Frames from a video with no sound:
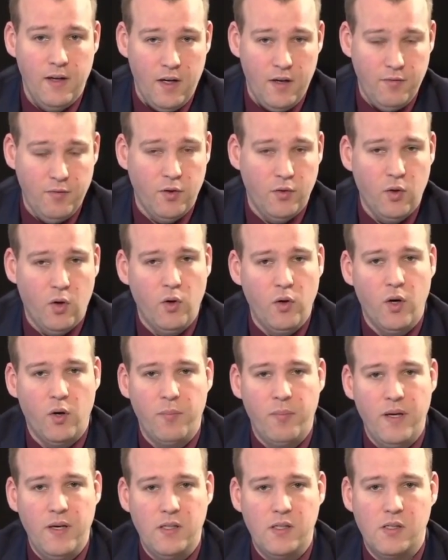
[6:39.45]
if not all
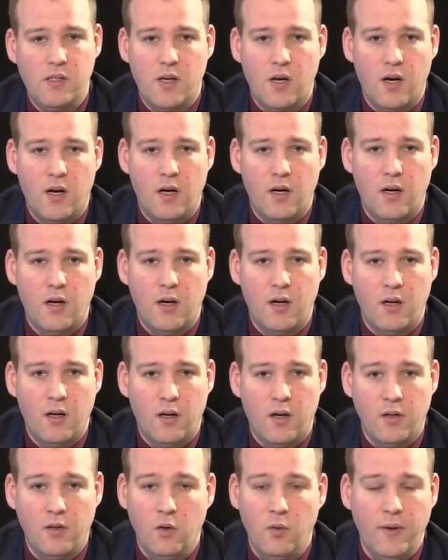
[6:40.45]
your pieces
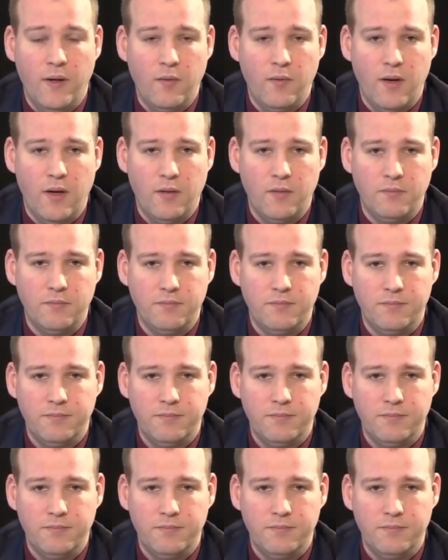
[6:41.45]
are doing well.